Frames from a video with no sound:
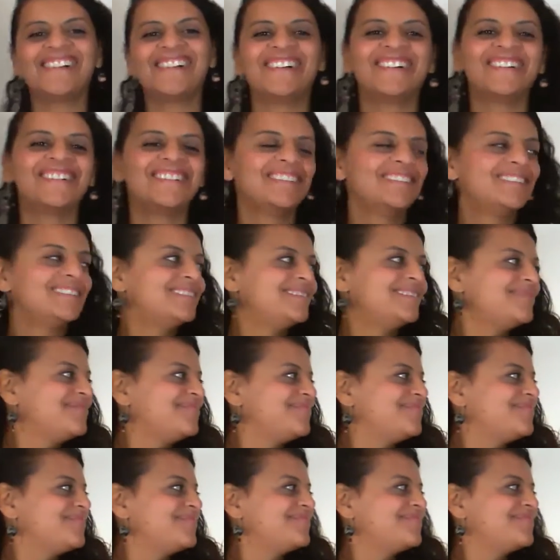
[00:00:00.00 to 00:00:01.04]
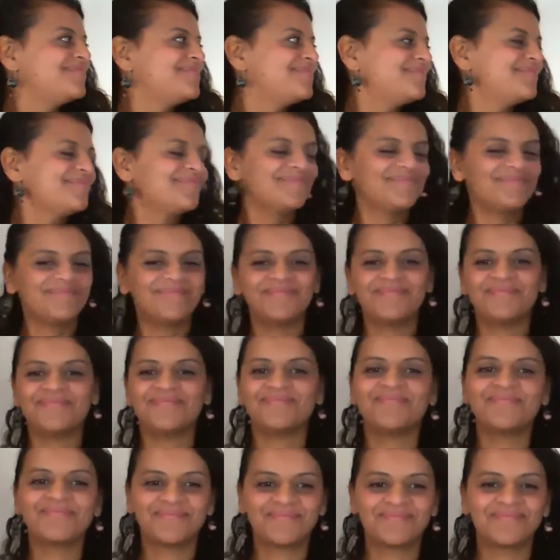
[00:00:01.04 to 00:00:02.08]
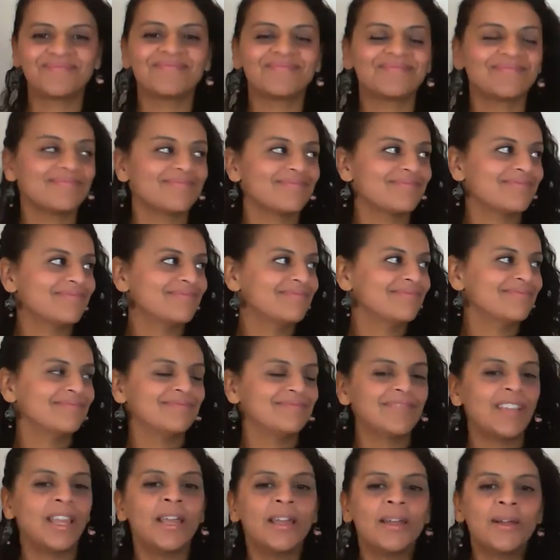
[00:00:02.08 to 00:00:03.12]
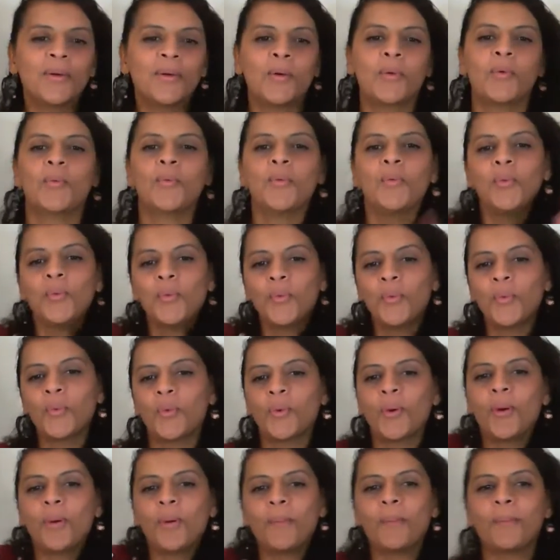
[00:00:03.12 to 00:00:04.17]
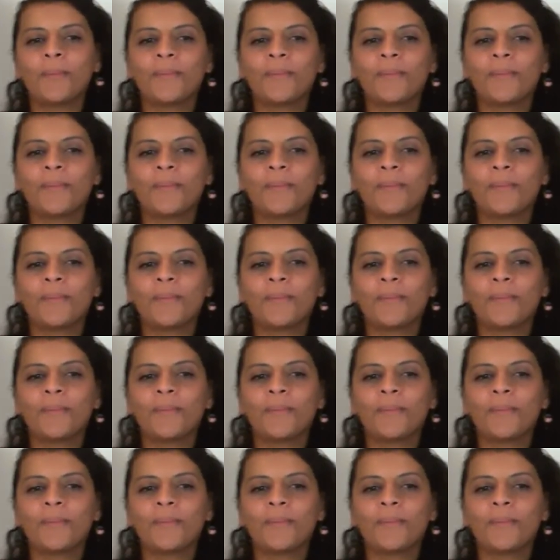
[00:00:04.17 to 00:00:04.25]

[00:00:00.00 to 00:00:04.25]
The person shown says nothing.